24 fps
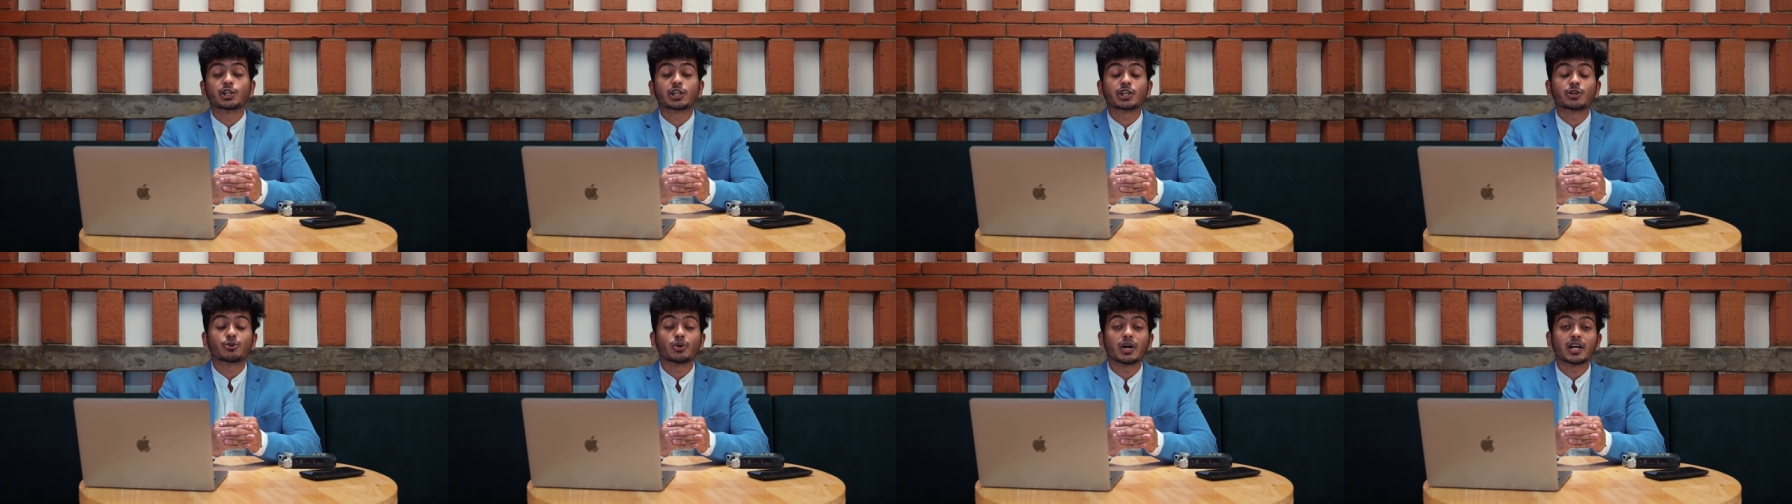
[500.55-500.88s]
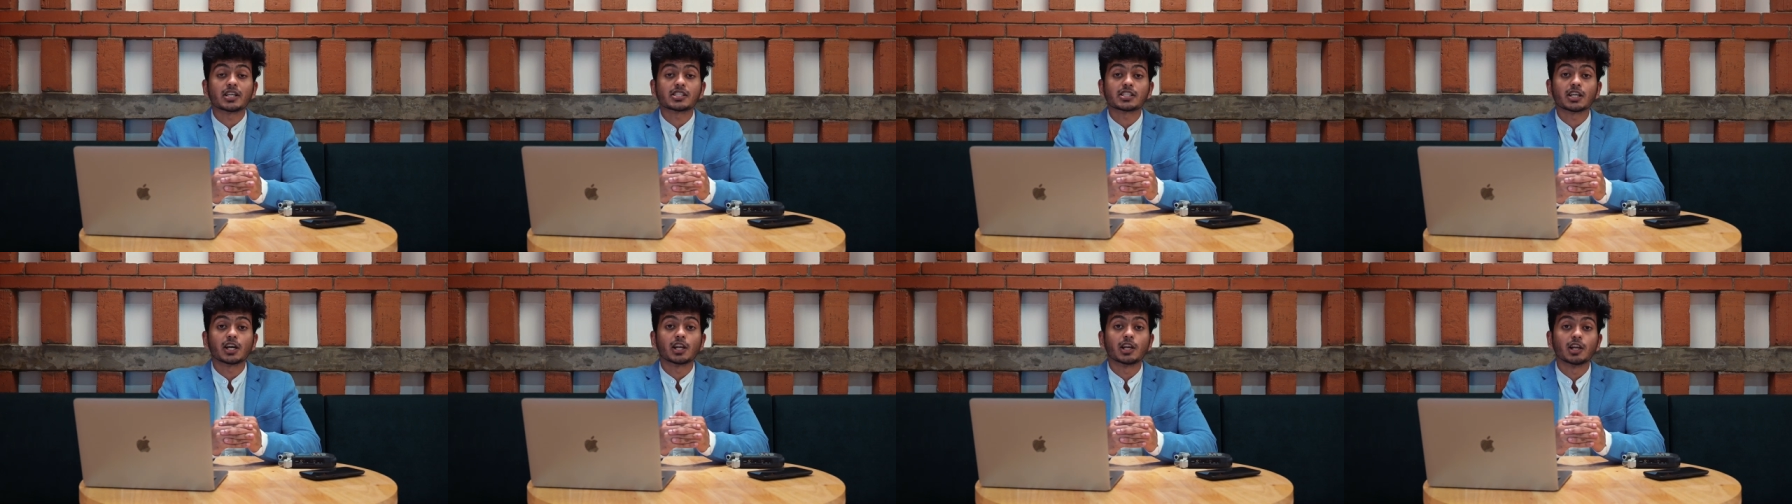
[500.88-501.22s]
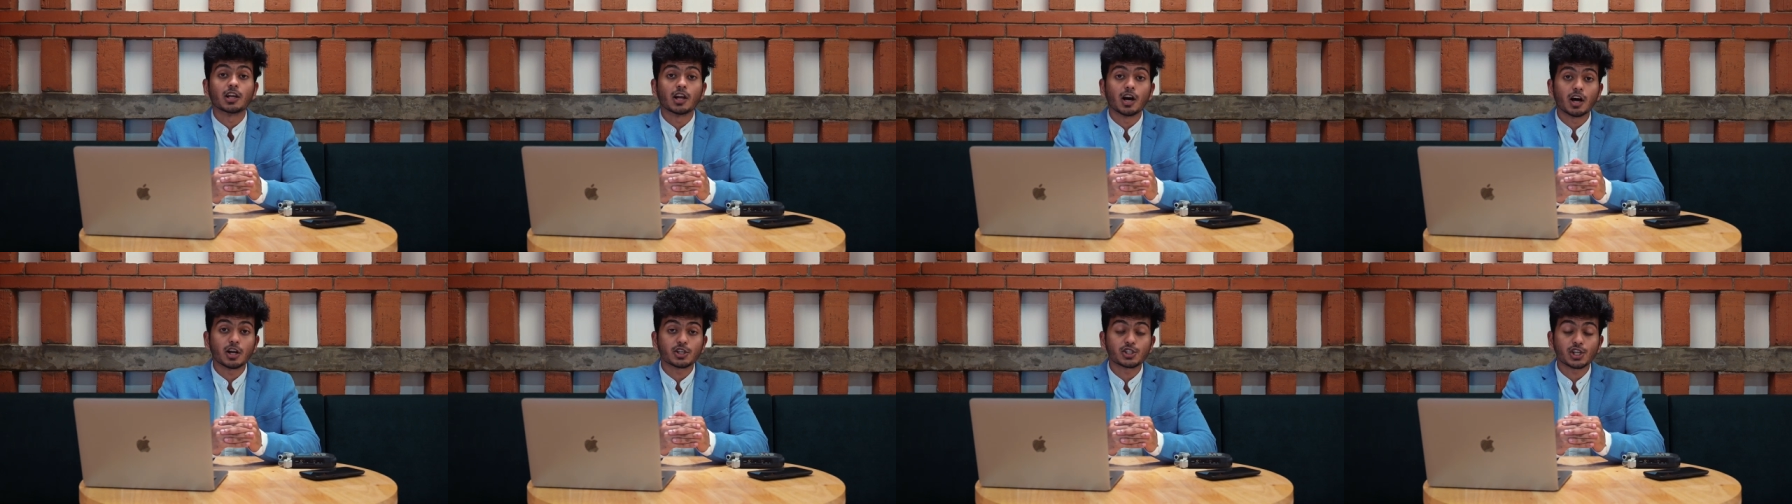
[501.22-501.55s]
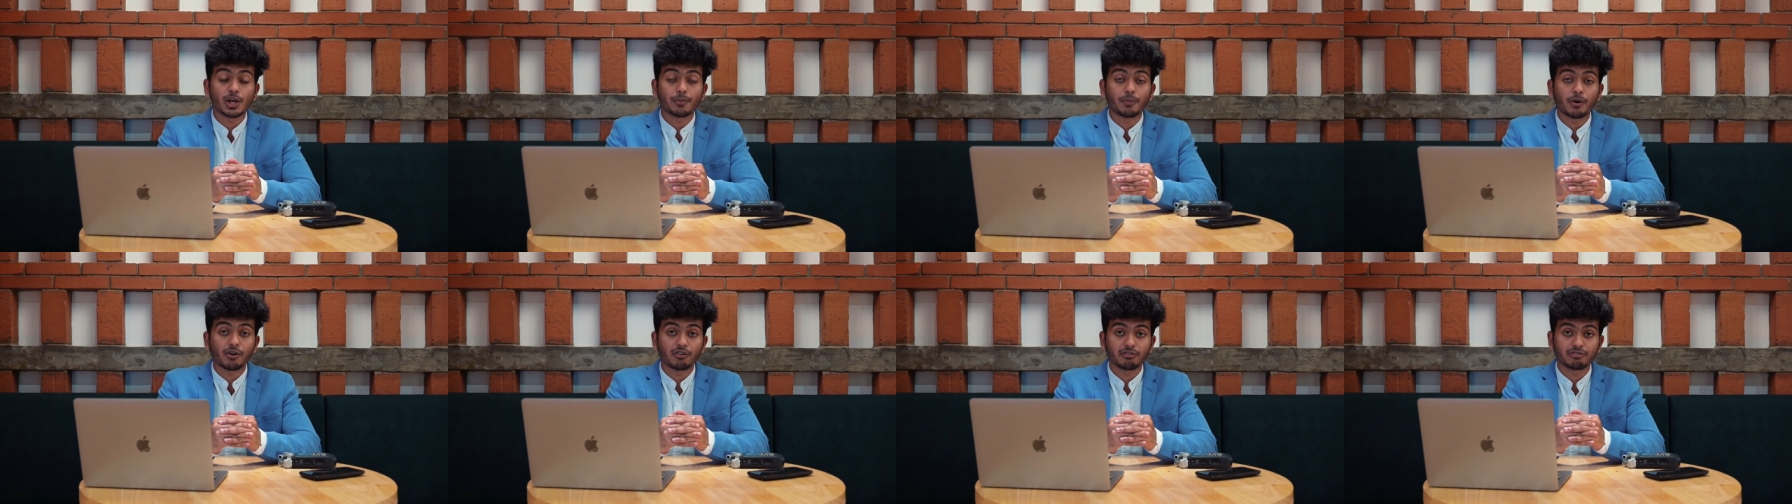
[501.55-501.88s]
requires a large
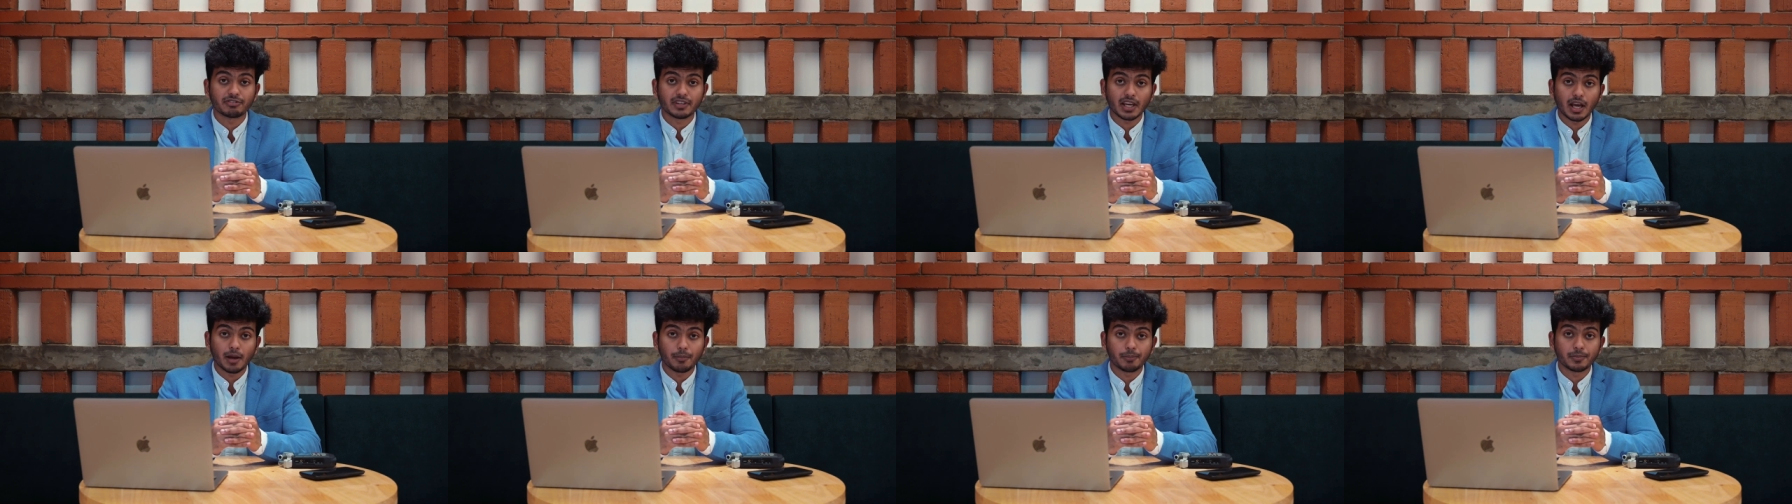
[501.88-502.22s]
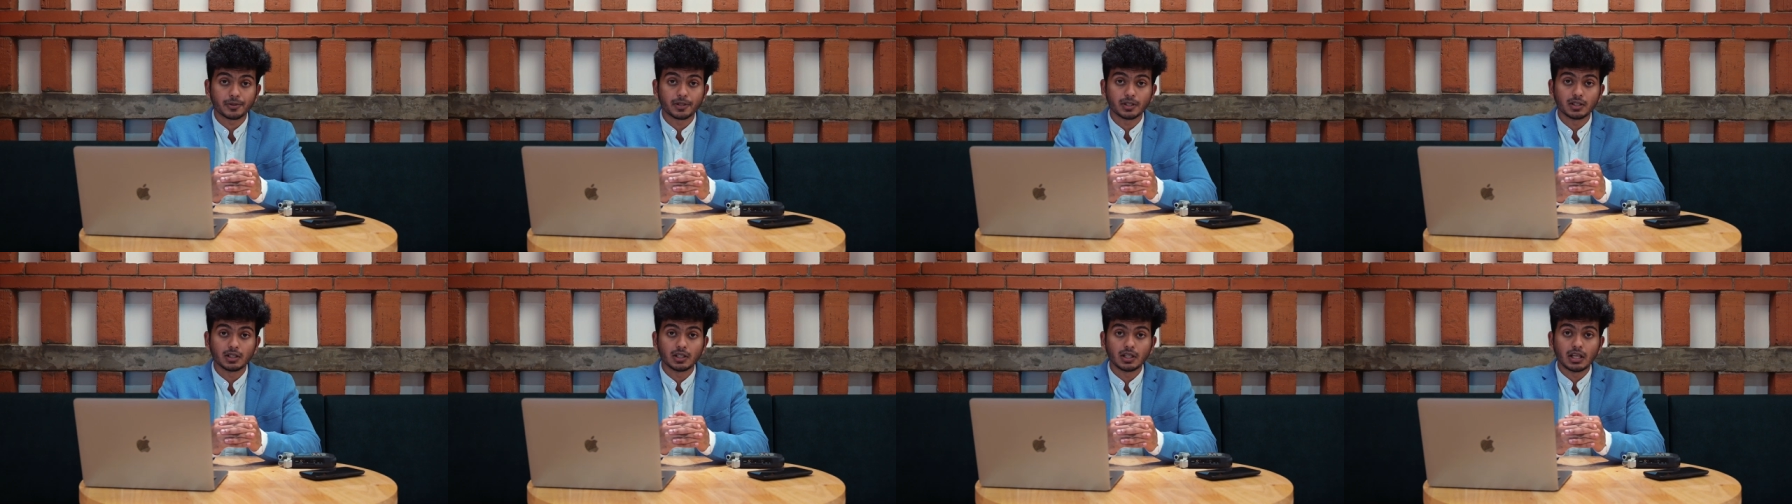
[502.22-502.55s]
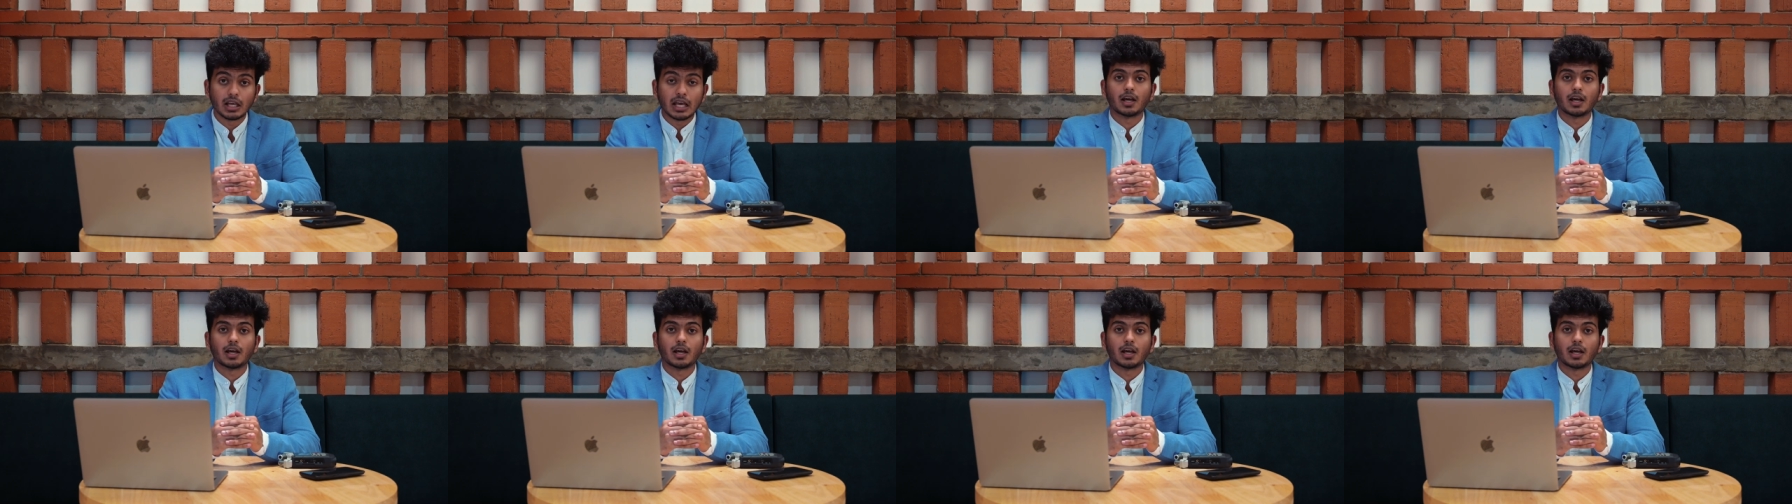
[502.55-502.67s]
amount of capital,